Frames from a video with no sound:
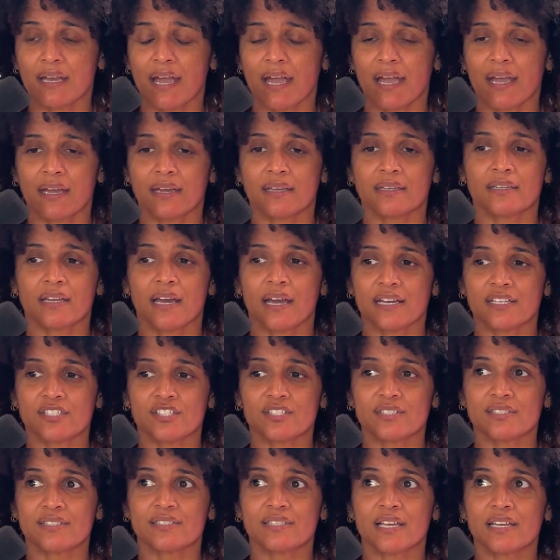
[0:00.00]
And I
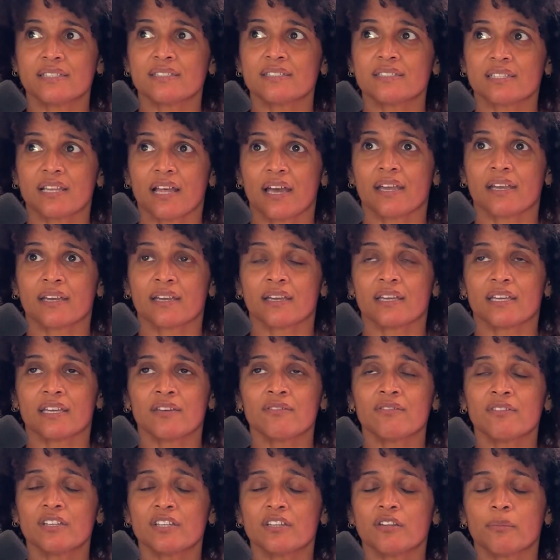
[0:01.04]
just sense like
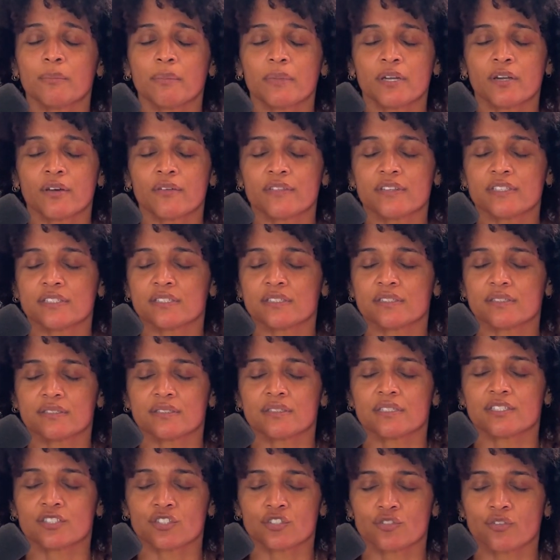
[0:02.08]
even in the middle of this
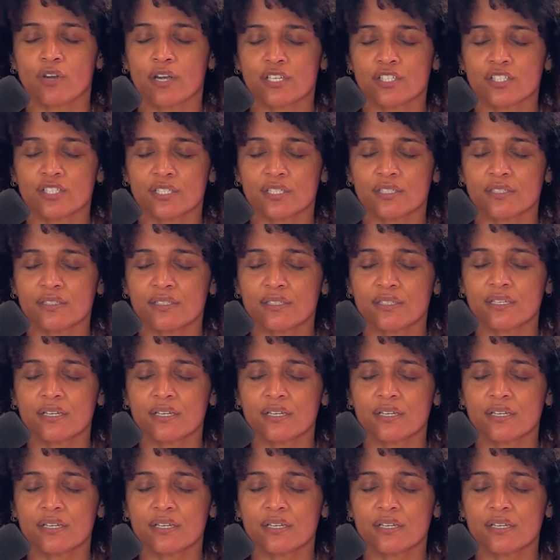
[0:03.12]
destruction,